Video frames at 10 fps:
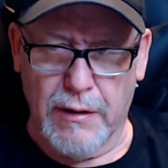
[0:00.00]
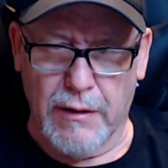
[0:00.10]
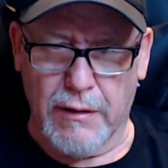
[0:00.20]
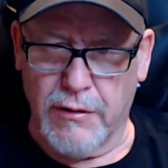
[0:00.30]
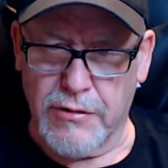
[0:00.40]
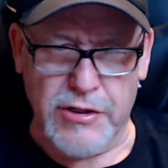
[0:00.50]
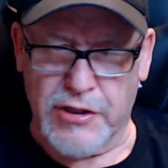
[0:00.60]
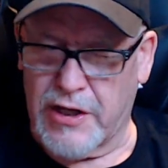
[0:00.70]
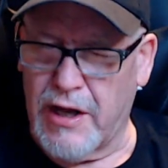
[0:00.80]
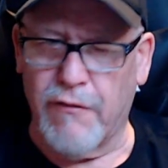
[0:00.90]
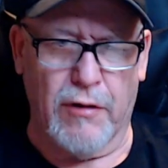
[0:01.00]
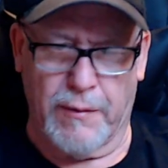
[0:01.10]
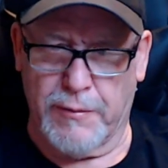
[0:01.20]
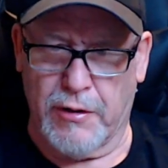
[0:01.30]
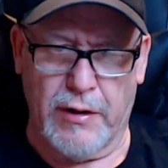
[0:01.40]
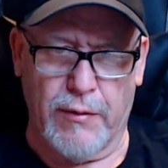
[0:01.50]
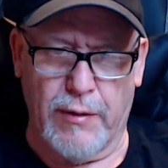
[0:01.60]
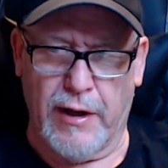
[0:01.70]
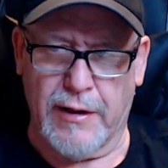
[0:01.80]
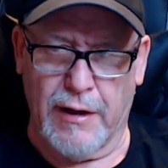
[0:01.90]
There's several up there that I would
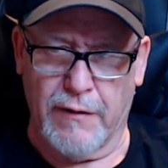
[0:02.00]
like to have.